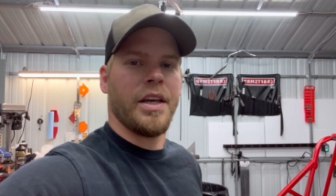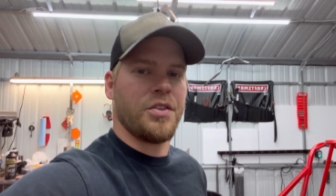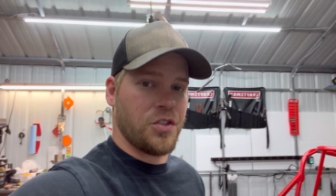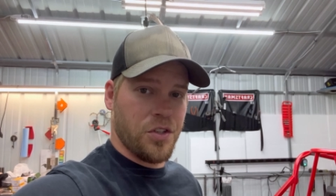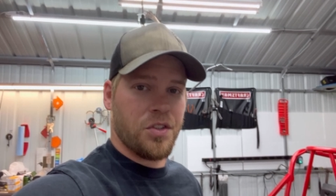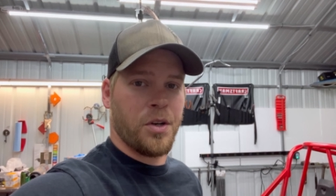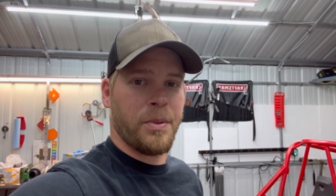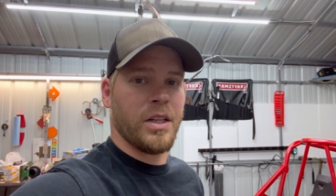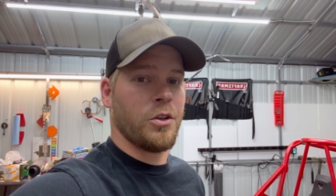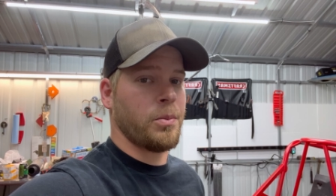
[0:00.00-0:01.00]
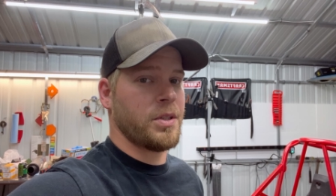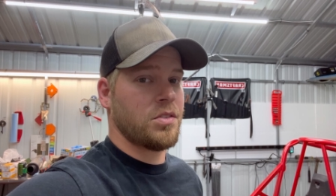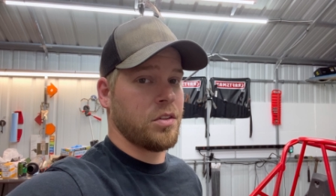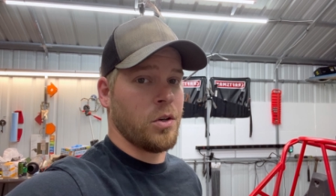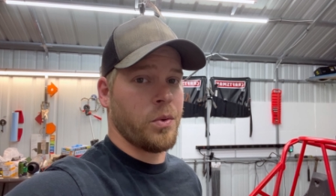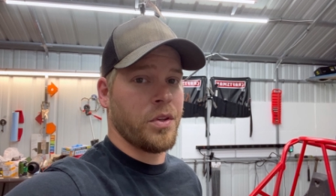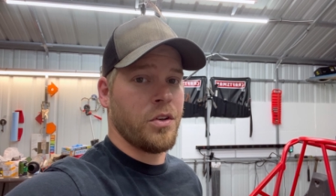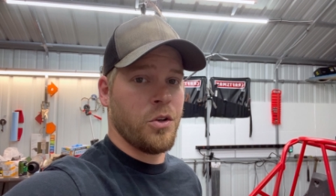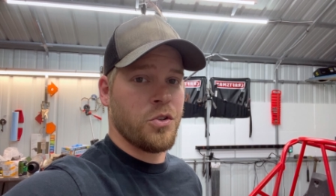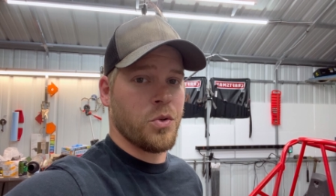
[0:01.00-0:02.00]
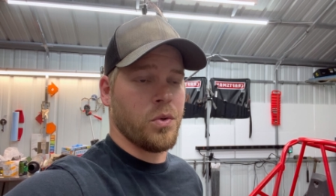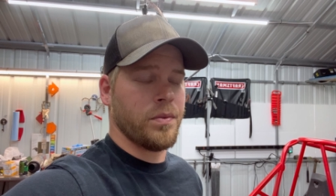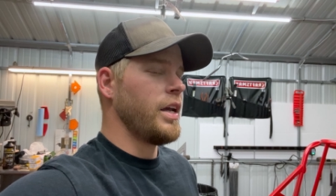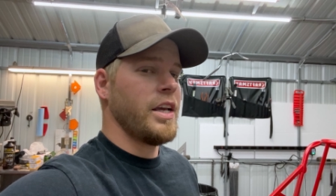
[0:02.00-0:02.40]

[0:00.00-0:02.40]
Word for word: It's just gonna be a little bit slower than usual.